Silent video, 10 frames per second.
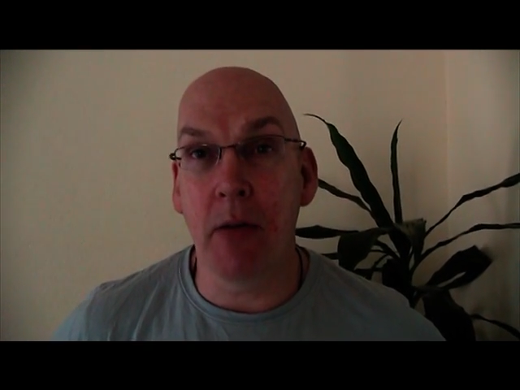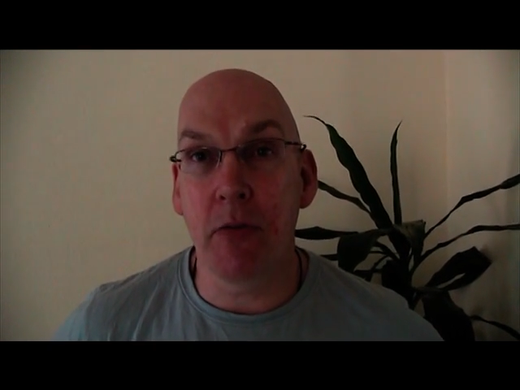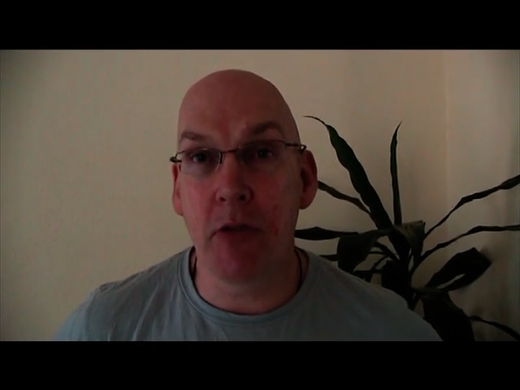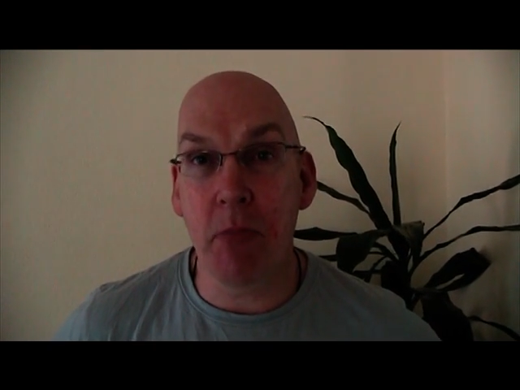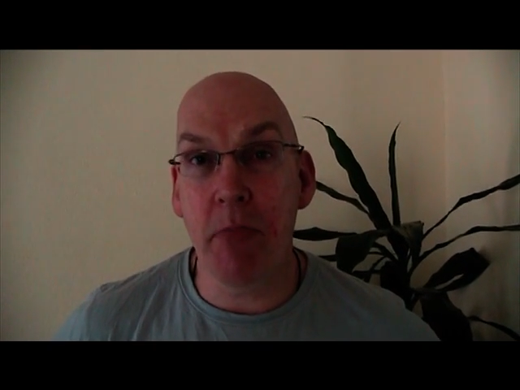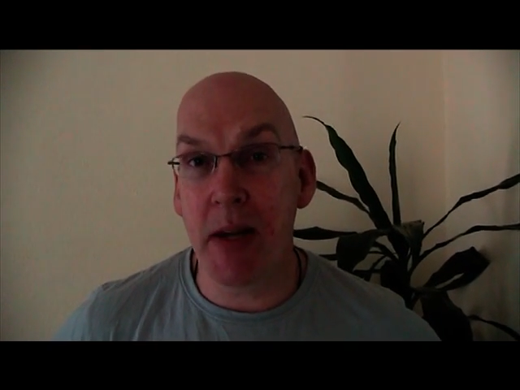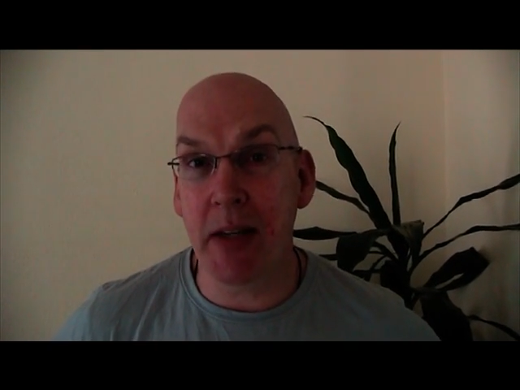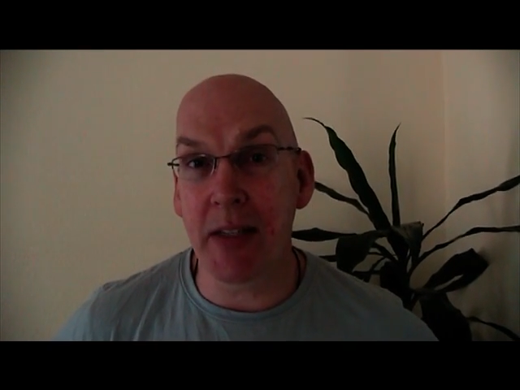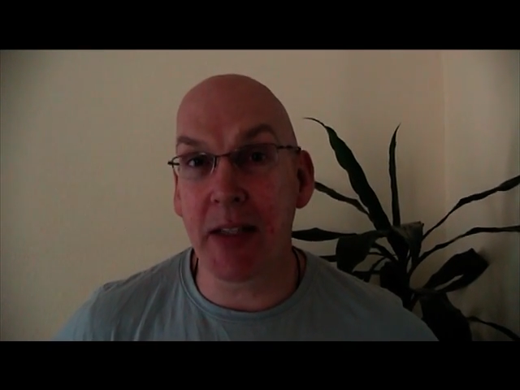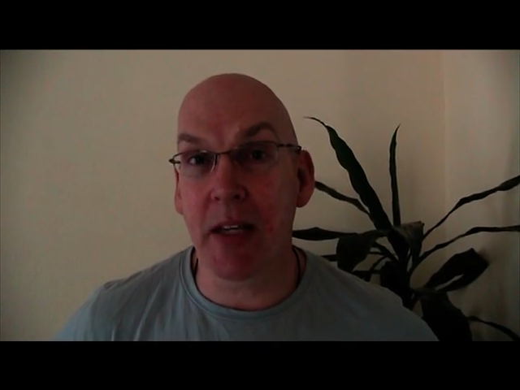Jim Berg
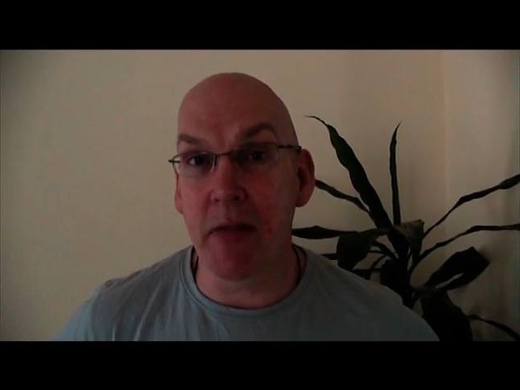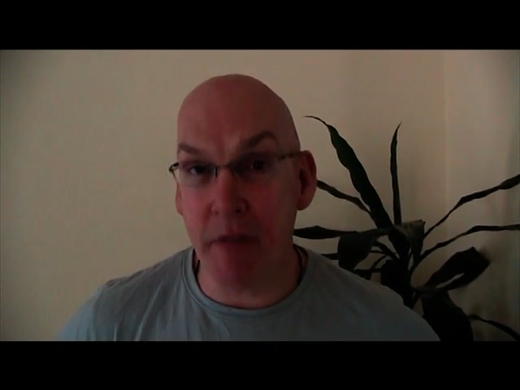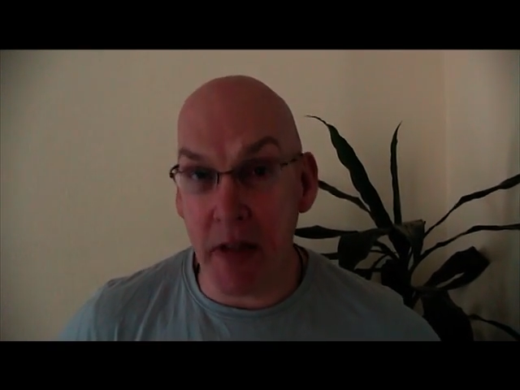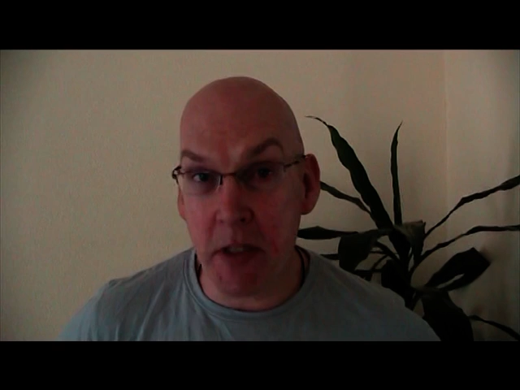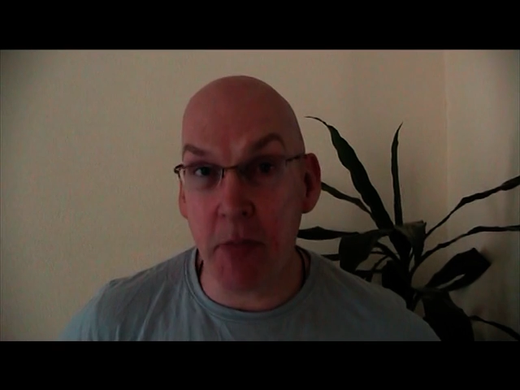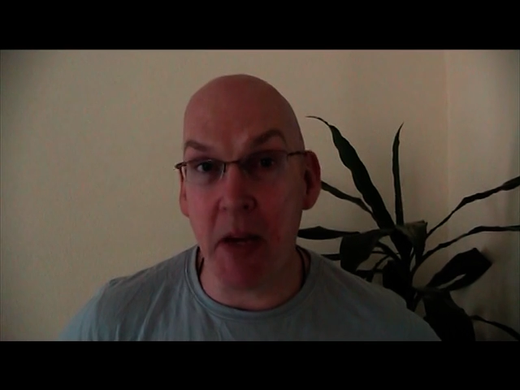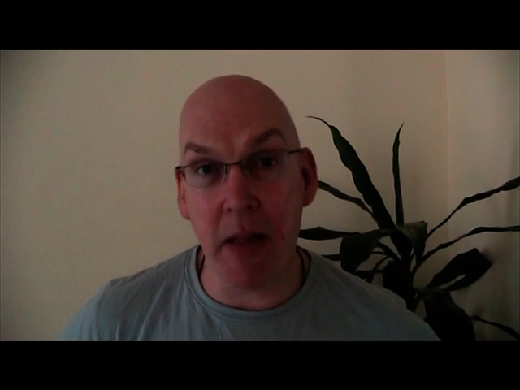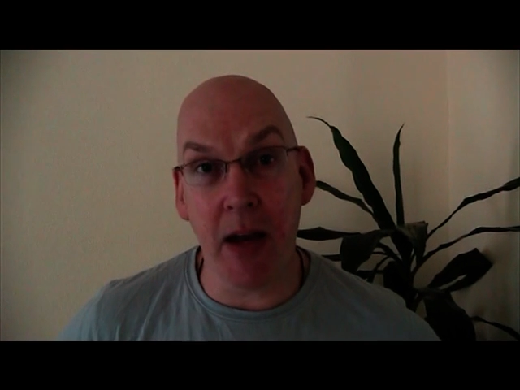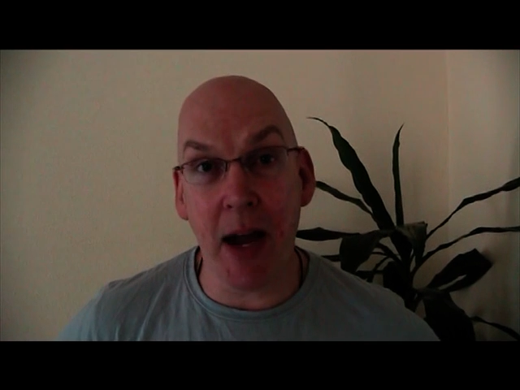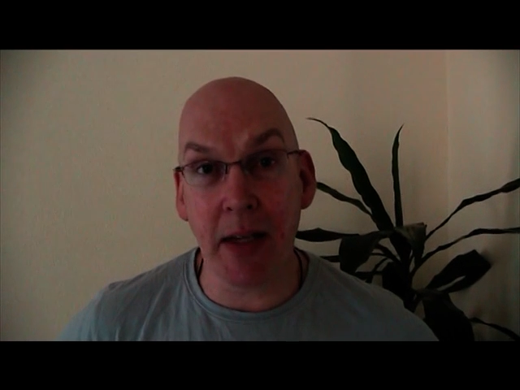has convinced me
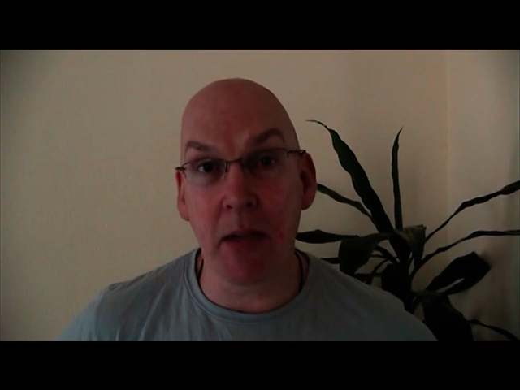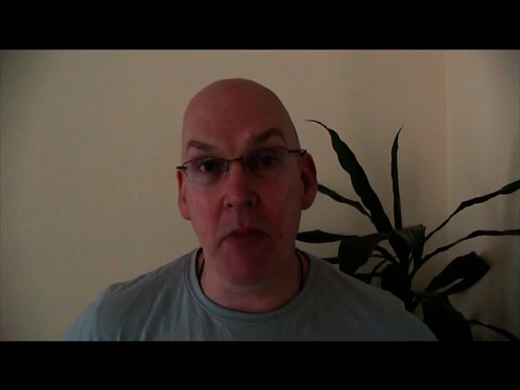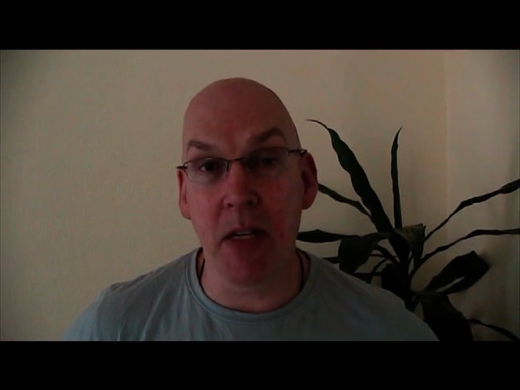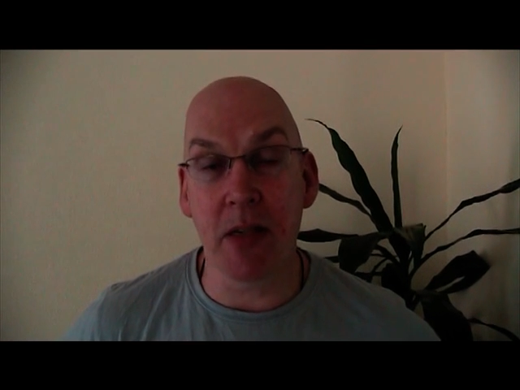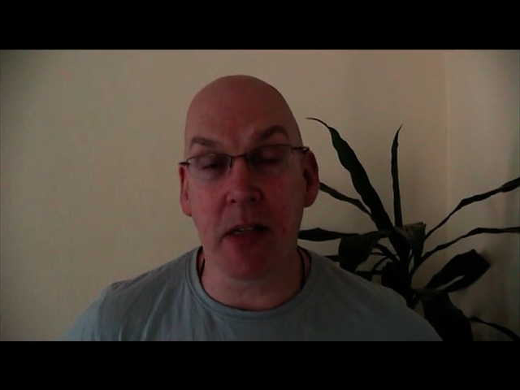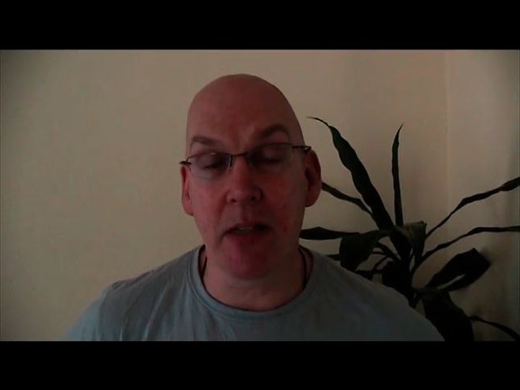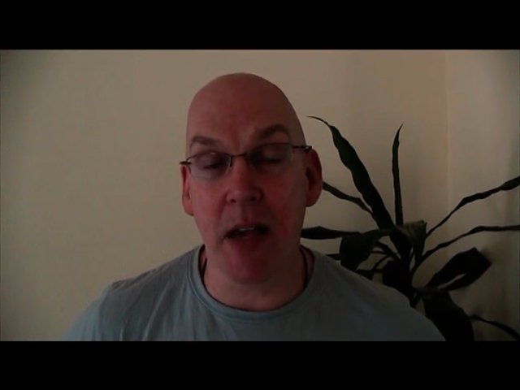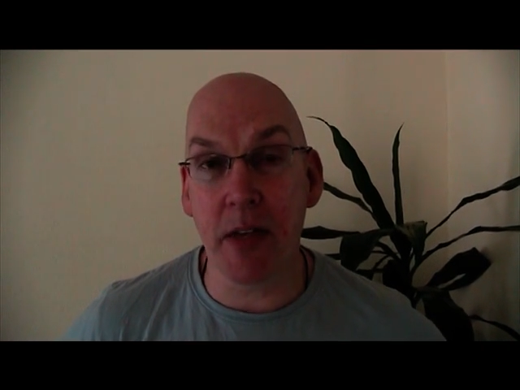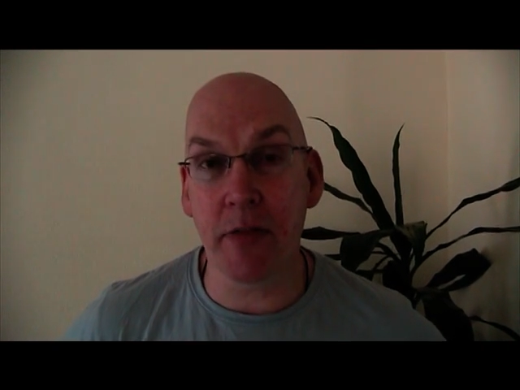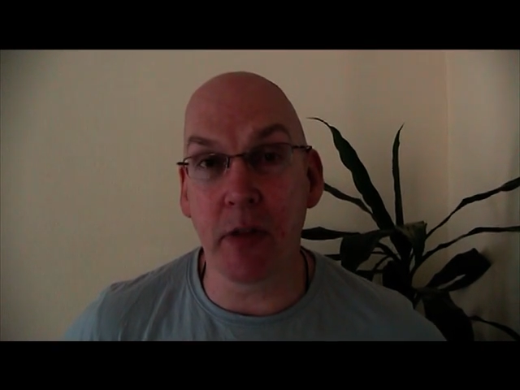that I can be
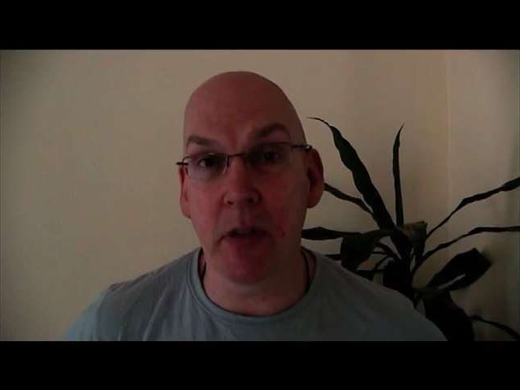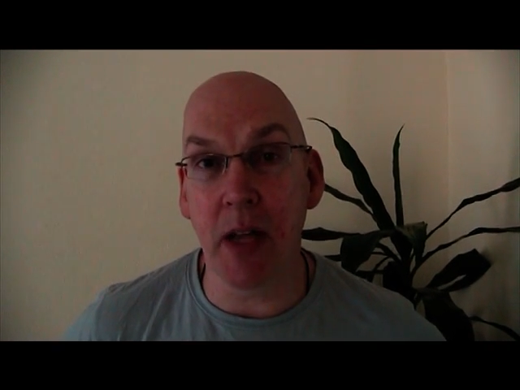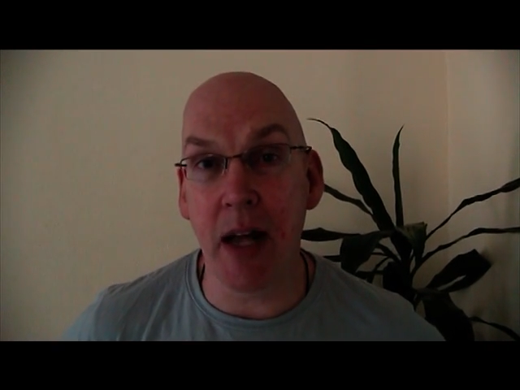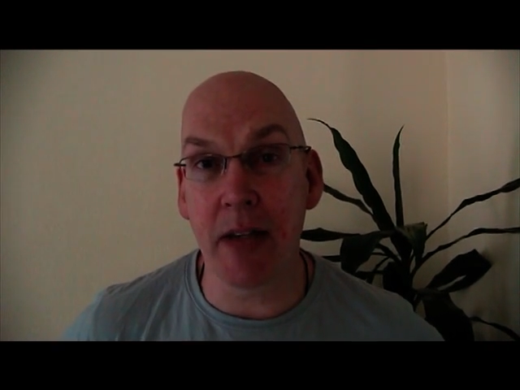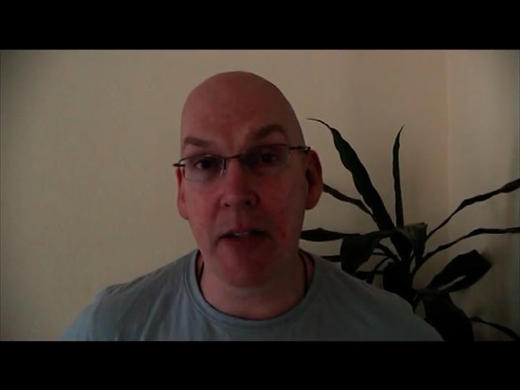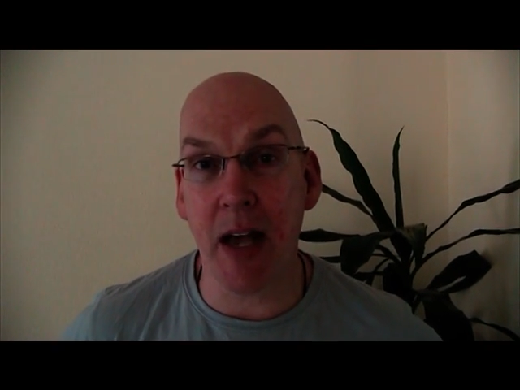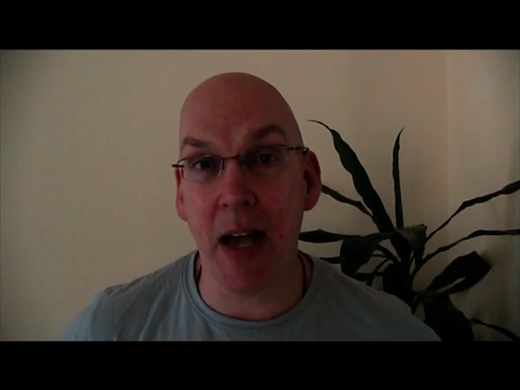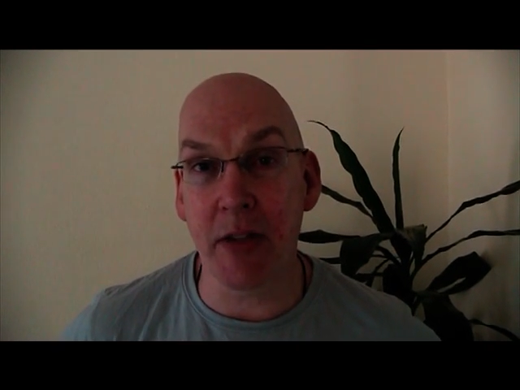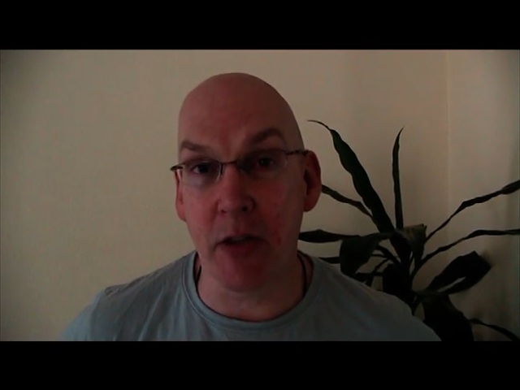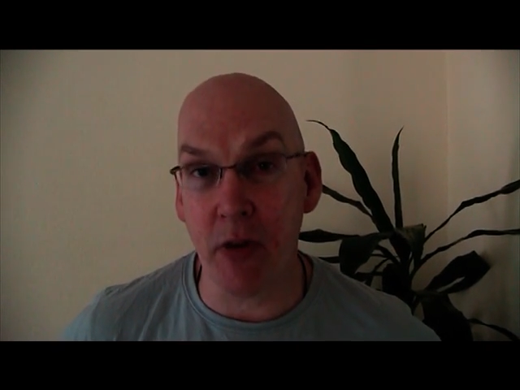successful
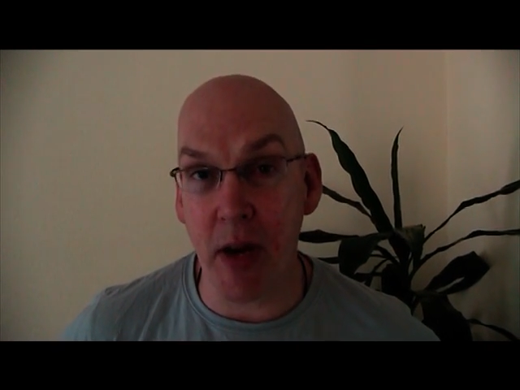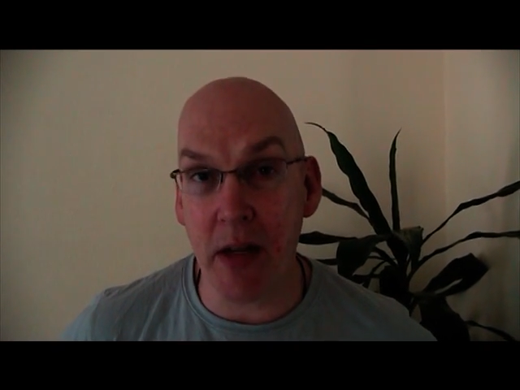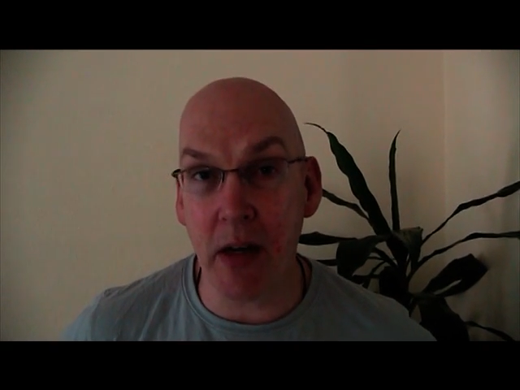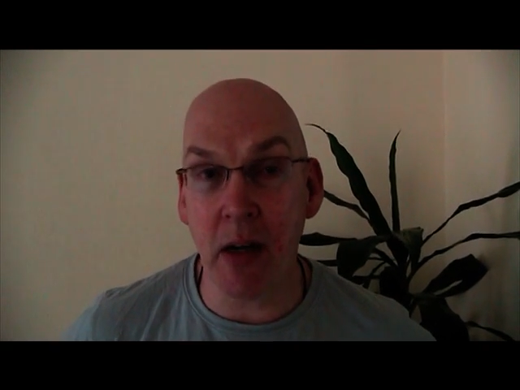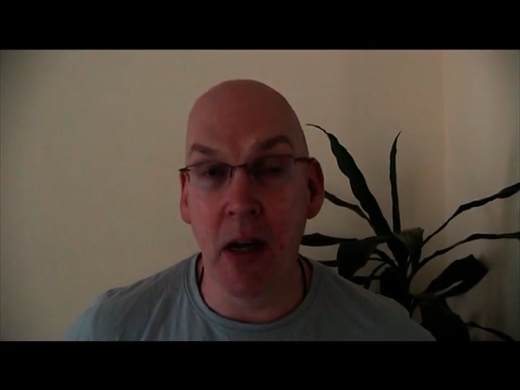as a trader.